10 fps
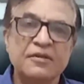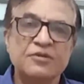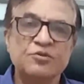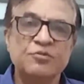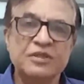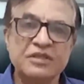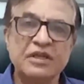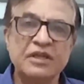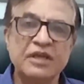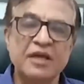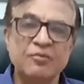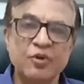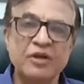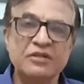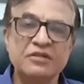So basically
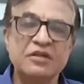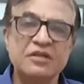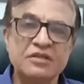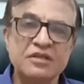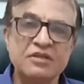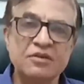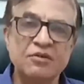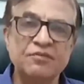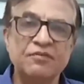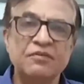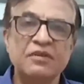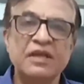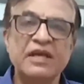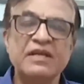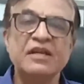hemorrhoids is the disease of the
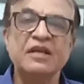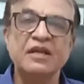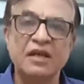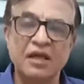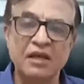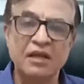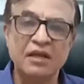anal canal.